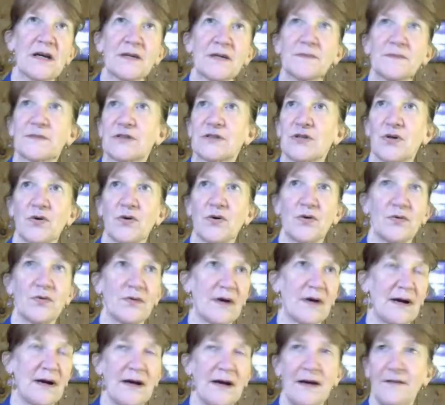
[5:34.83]
So
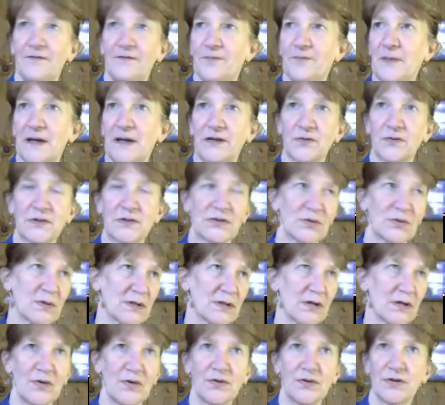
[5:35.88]
I've been a resort
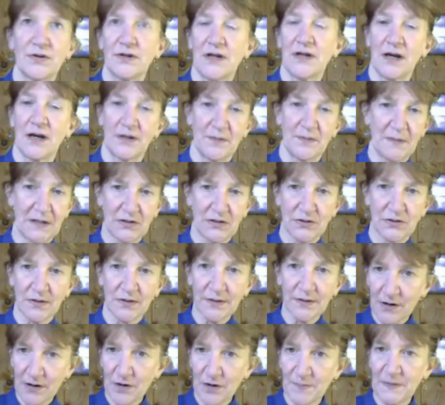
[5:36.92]
owner, an occupational
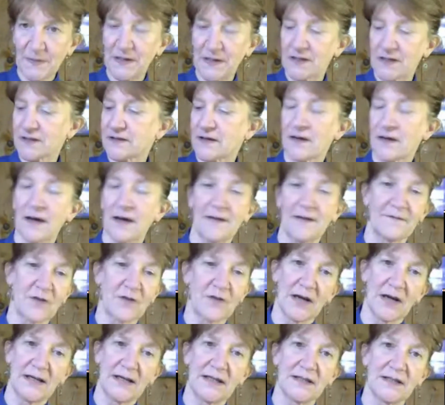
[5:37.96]
therapist. I've
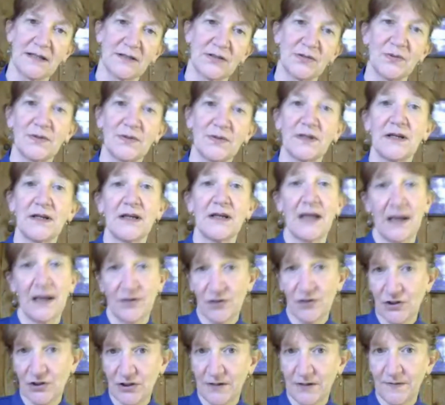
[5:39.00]
gone into the
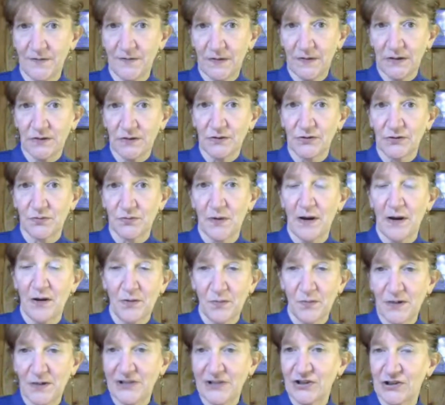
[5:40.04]
energy field
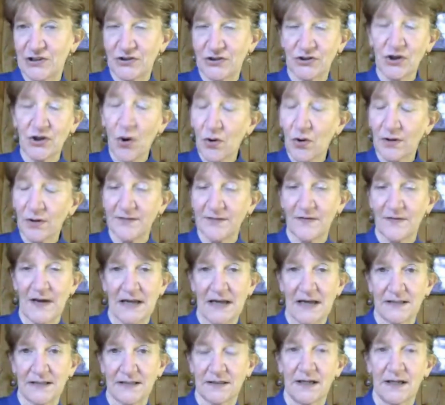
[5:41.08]
realm, which is totally
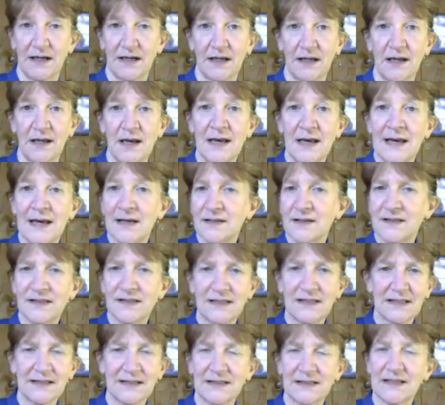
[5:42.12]
fascinating.
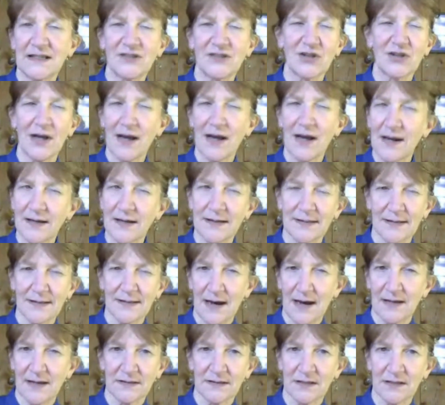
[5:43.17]
Didn't teach any of
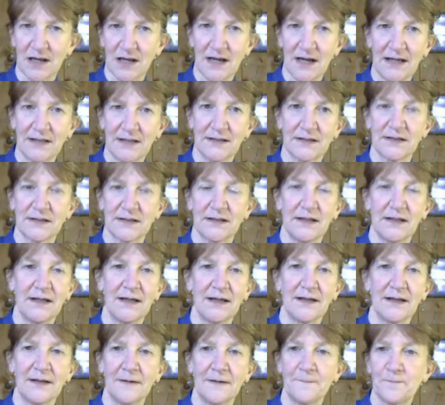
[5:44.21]
that science
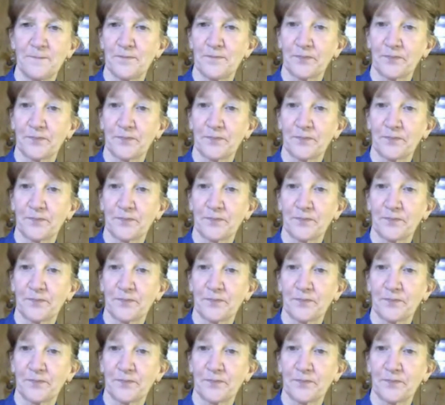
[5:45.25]
in